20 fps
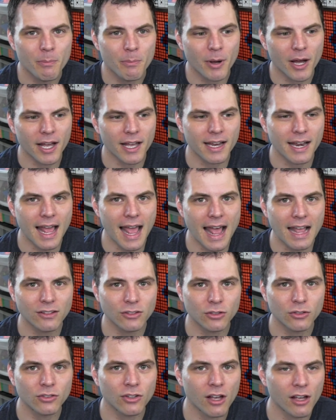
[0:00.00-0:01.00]
But
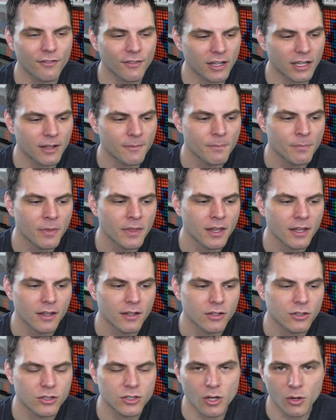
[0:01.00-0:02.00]
as you're solving,
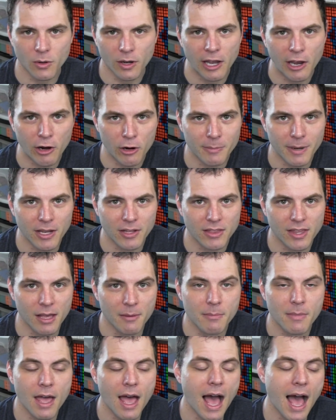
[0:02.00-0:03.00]
don't care about
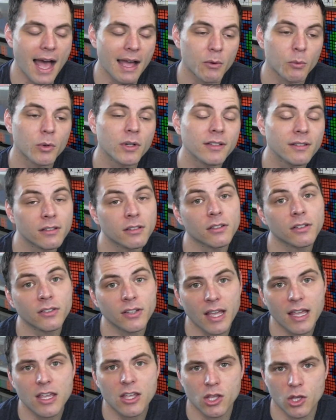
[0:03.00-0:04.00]
them. I would still
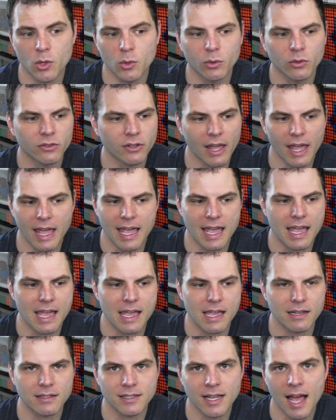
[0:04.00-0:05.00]
say use
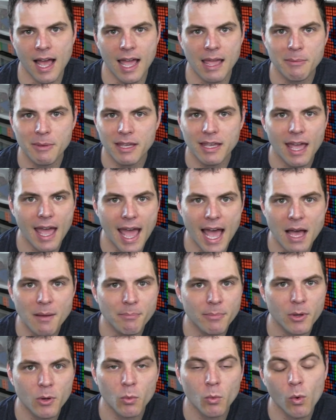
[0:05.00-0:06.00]
a timing
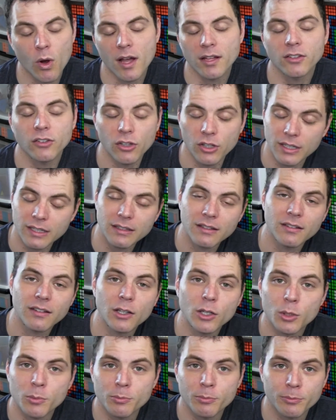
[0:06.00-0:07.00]
app, one, so you can
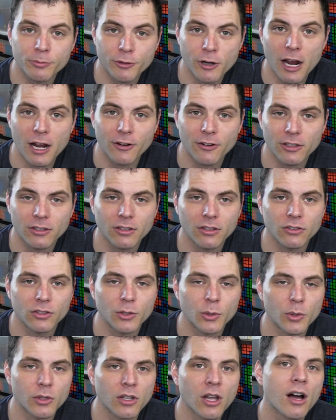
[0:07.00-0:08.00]
see your progress as
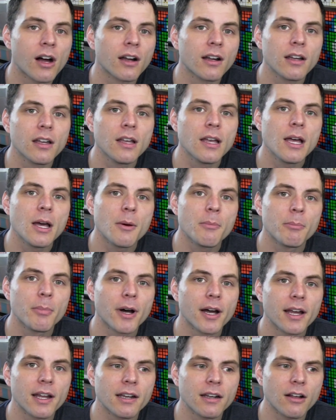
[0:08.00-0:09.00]
you go along,
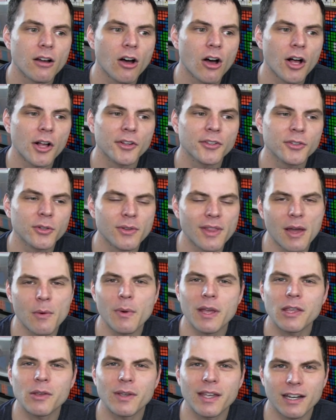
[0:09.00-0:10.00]
but also
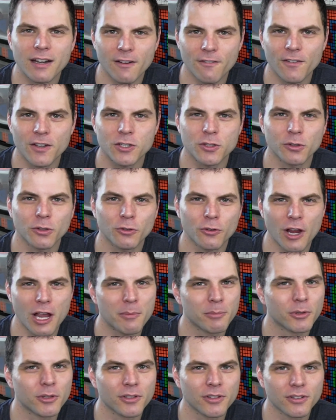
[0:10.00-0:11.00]
that way you get official
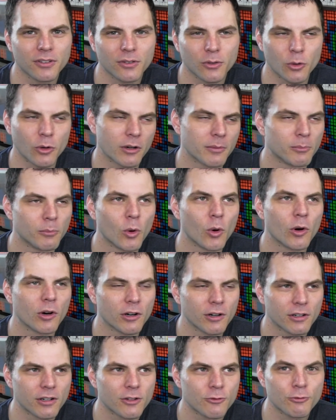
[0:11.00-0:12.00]
scrambles or
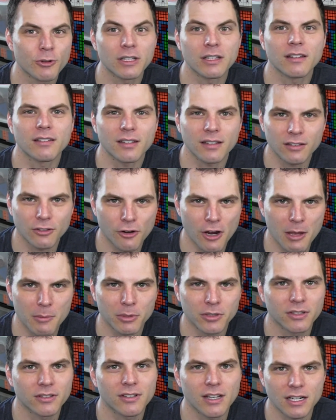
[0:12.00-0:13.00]
more realistic
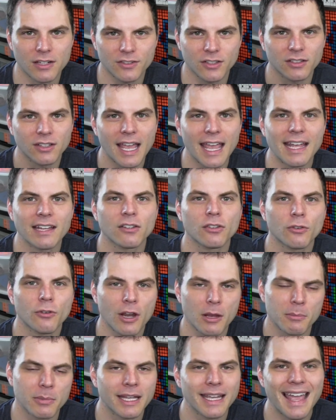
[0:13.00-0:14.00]
scrambles instead of just hand
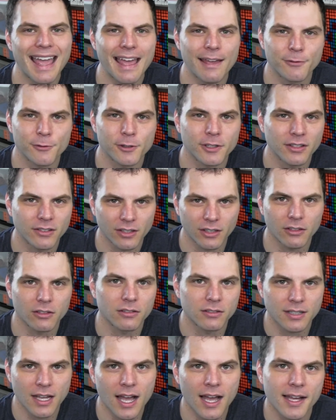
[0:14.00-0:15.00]
scrambling every
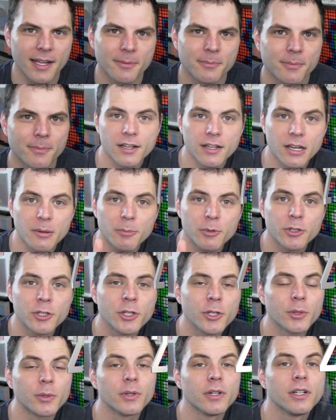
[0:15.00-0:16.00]
single time. Number
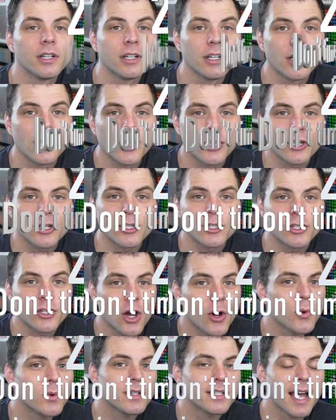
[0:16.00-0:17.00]
2,
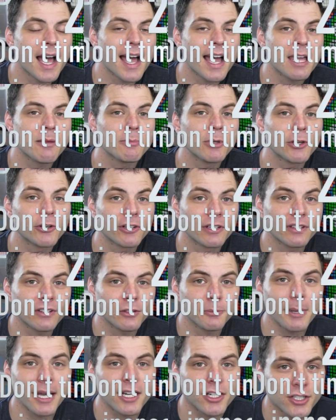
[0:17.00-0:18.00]
don't time your
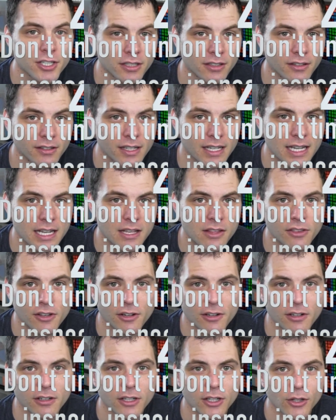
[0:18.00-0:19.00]
inspections
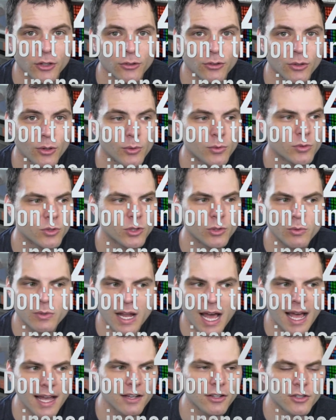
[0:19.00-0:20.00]
either. So do
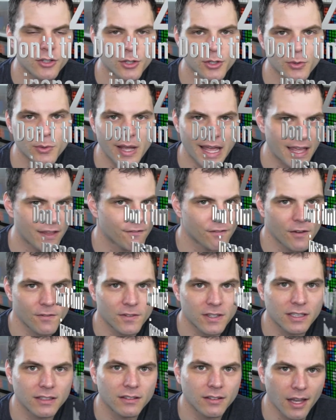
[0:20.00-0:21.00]
not do a
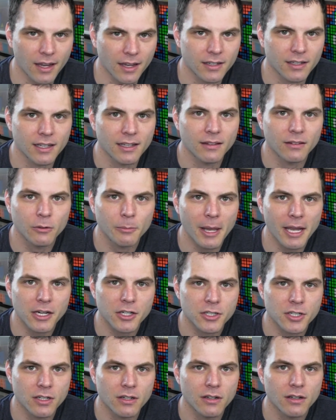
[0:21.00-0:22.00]
15-second
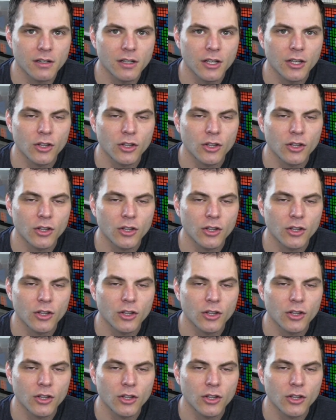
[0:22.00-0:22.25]
inspection.